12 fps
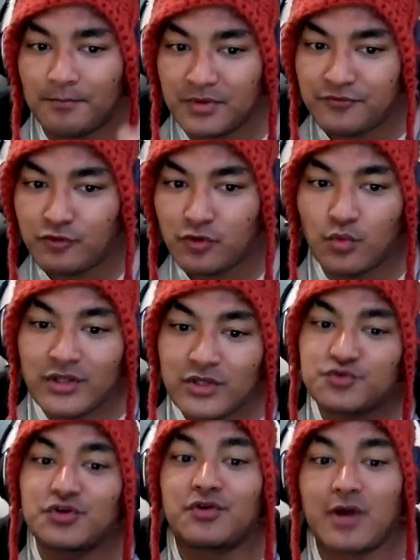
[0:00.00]
before we
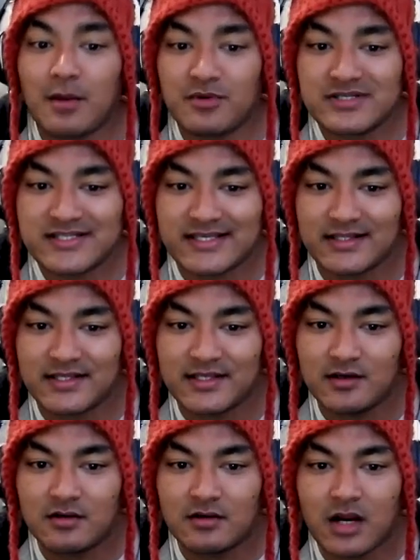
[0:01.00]
use the grammar skills.
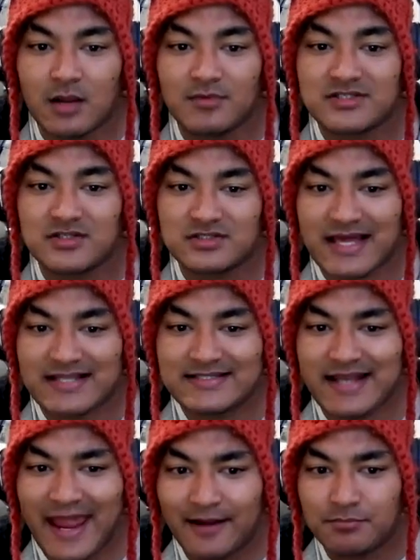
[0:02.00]
Here, grammar skills, that's
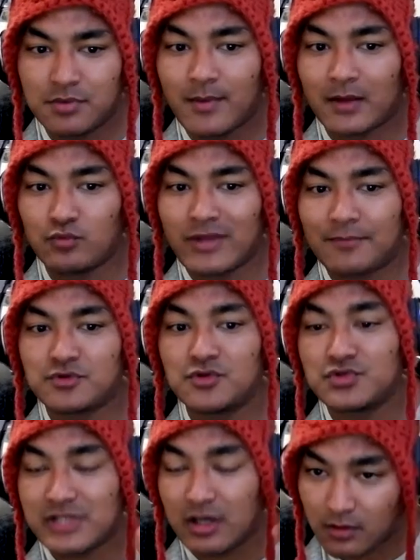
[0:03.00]
an adverb, and we have to
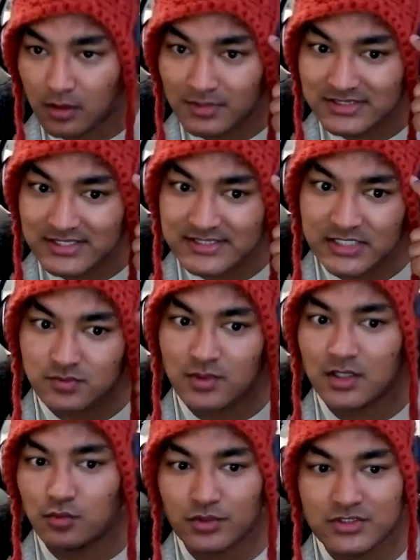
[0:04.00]
use our common sense as
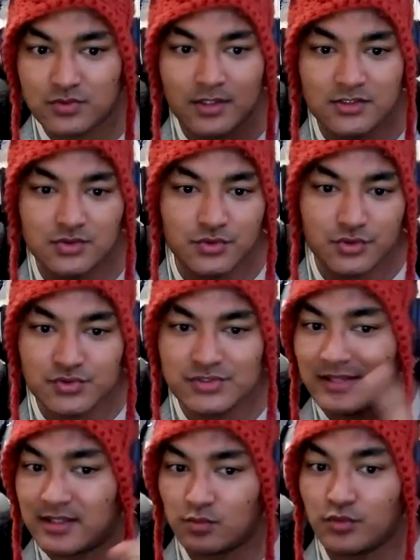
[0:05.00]
well, which one to use,
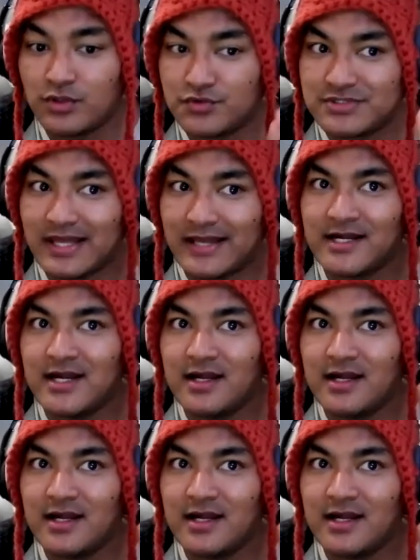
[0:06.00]
and then we use that.